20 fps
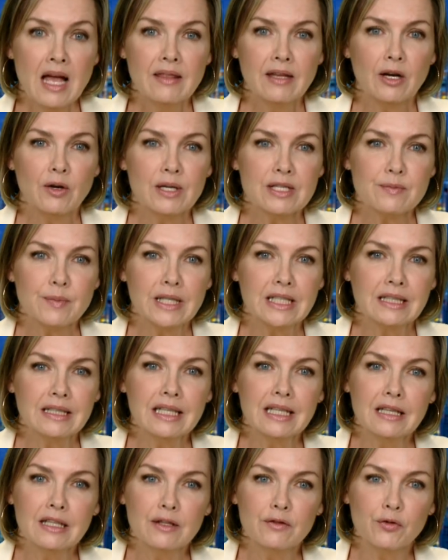There has been
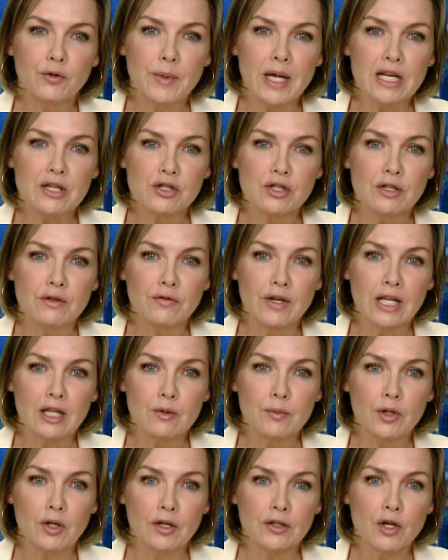little information
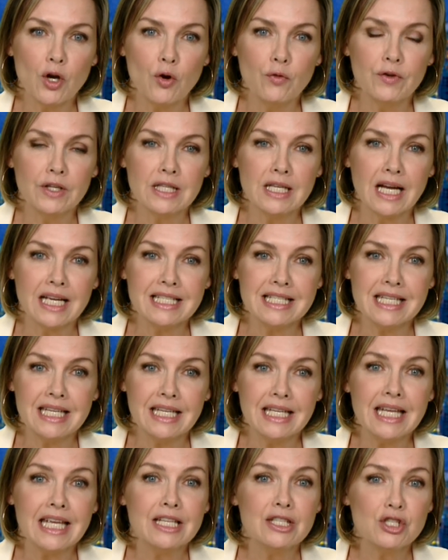available on
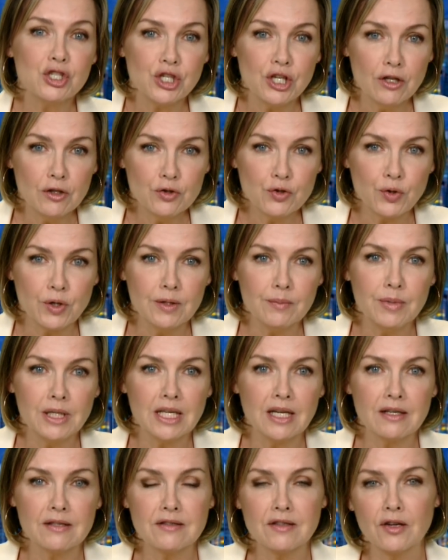COVID-19 in children
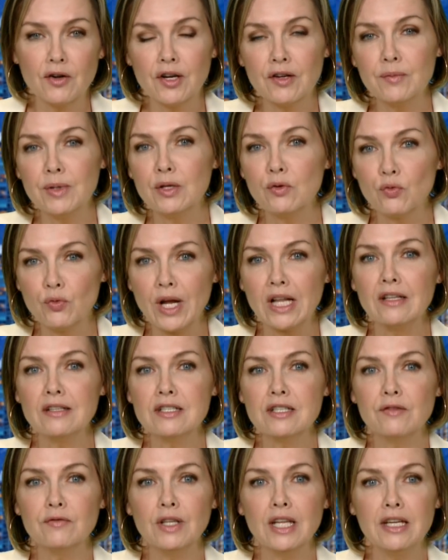because there have been
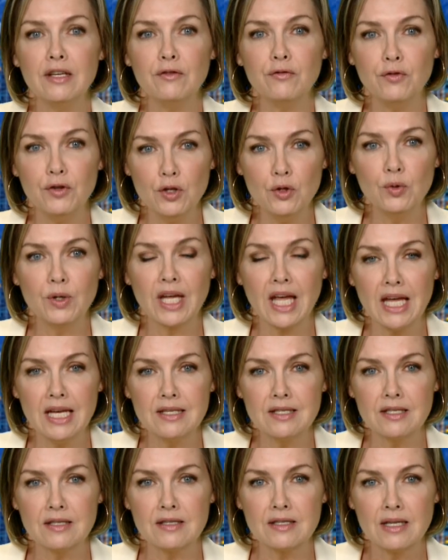relatively few
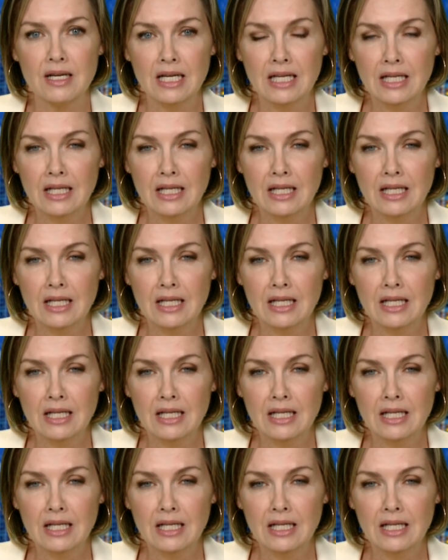cases.